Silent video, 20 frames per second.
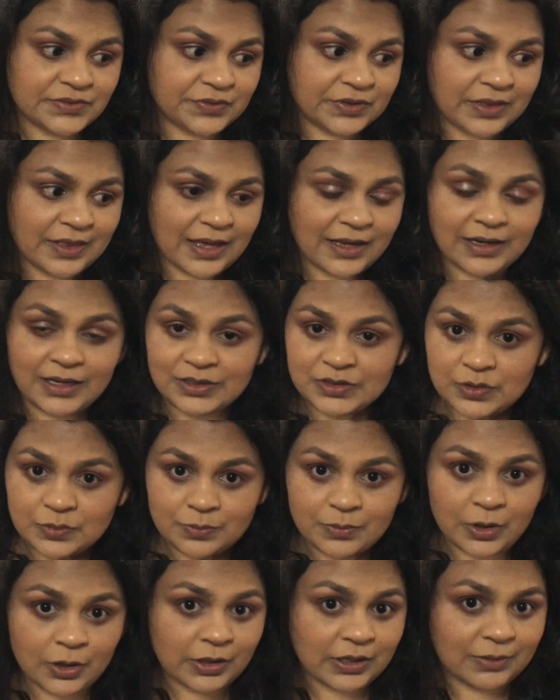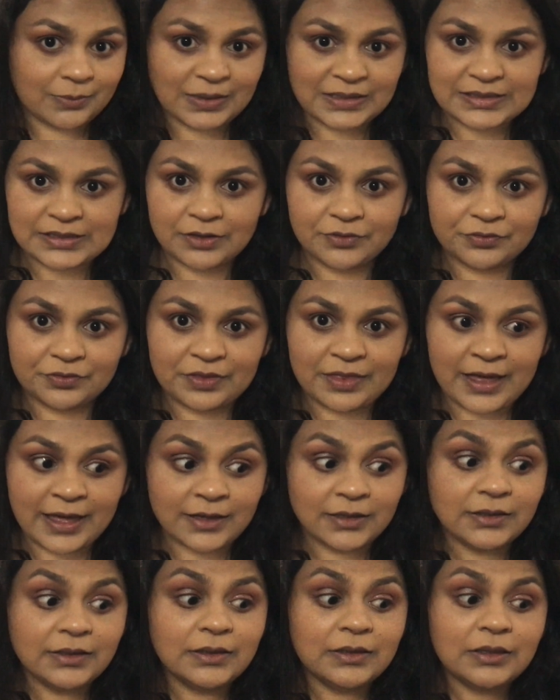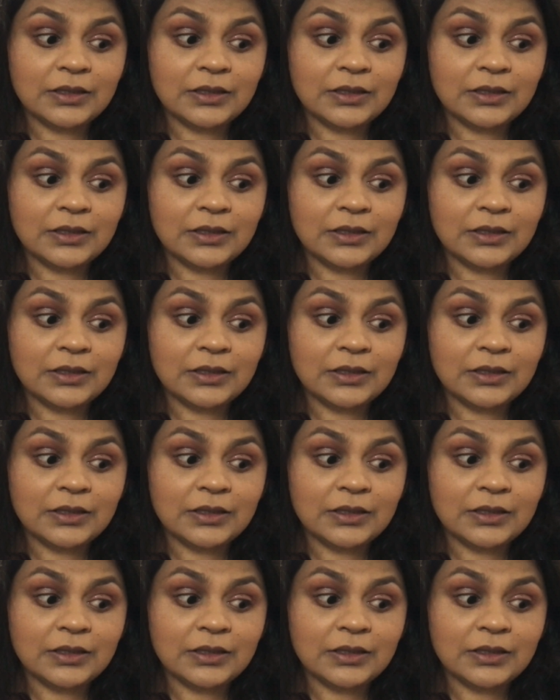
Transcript: for that. I don't market myself for that.